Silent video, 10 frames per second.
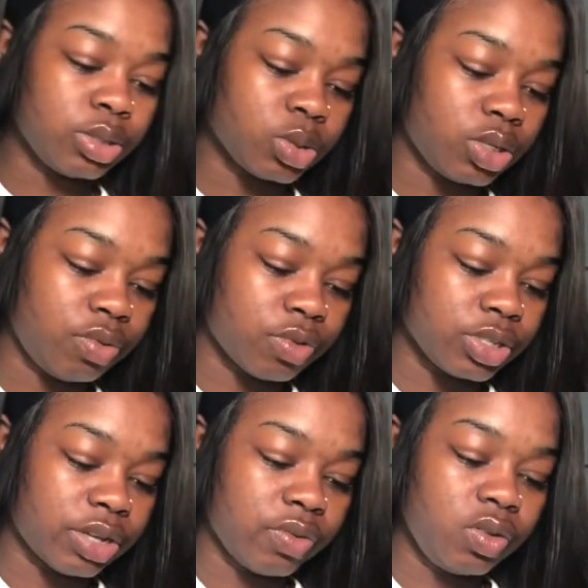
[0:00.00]

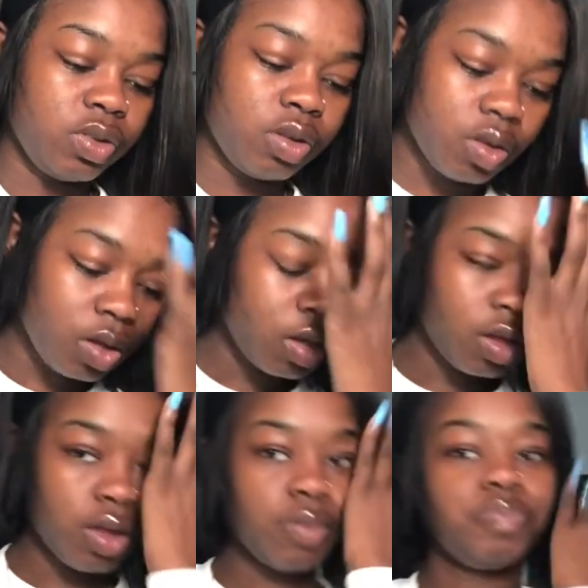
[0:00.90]
24/7
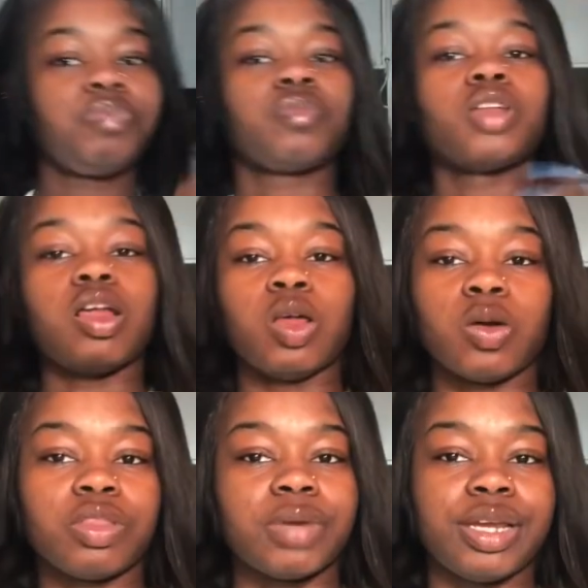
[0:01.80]
along
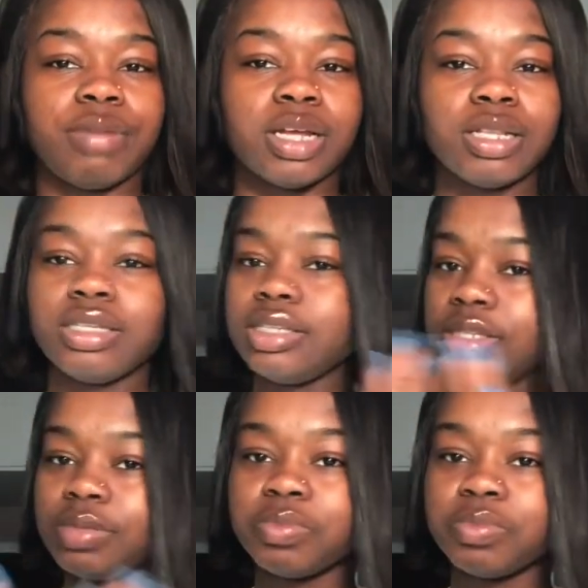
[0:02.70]
with my name necklace.